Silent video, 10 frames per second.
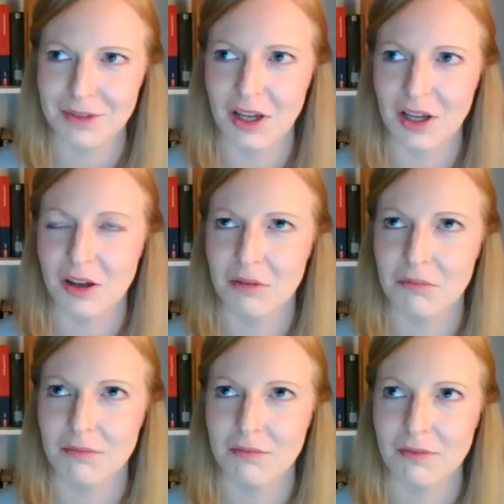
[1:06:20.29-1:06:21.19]

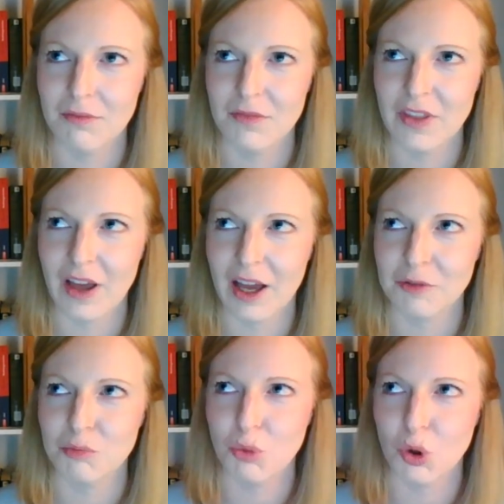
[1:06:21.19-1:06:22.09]
that
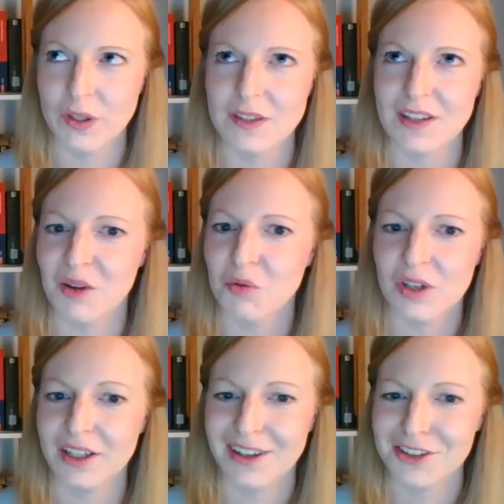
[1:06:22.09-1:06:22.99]
point in time when
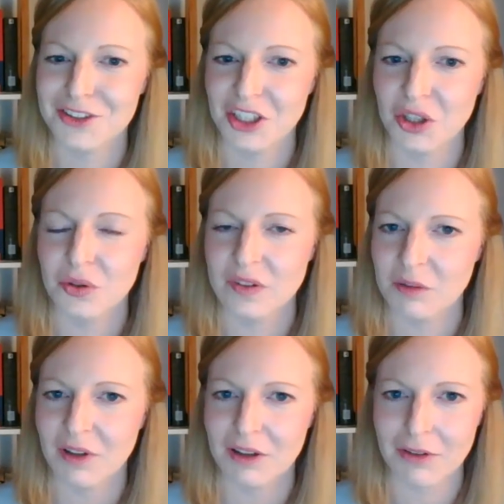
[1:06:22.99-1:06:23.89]
I can actually go see
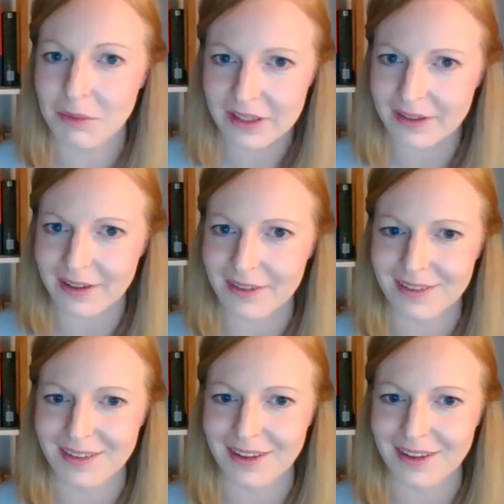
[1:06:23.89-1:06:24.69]
my family again.